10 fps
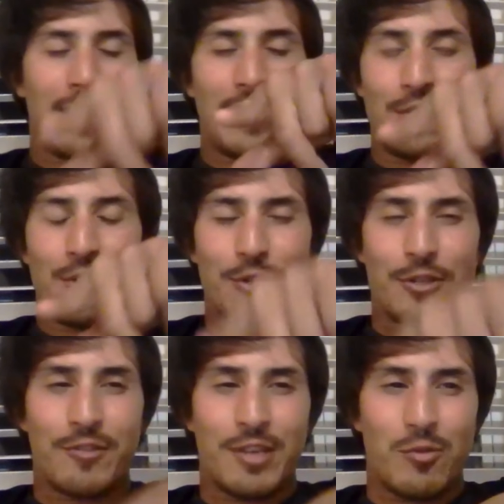into
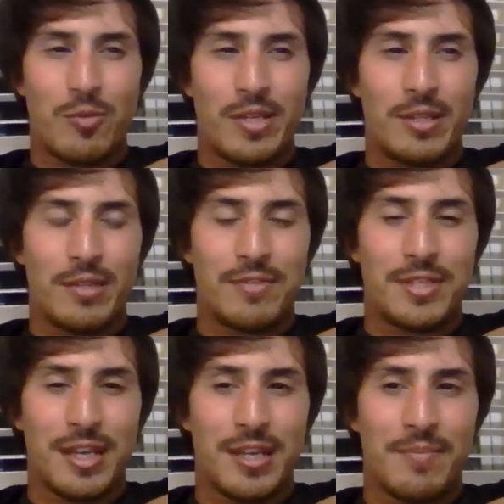the great wheel of
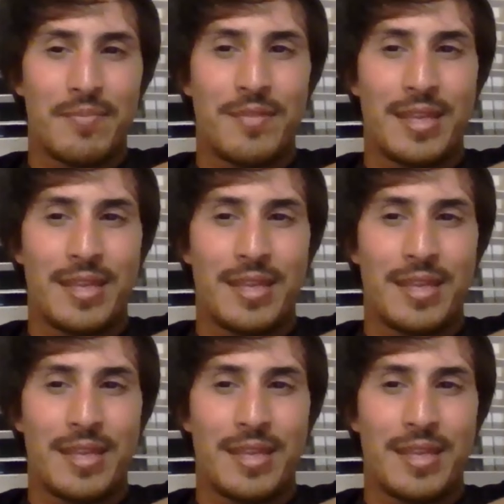time,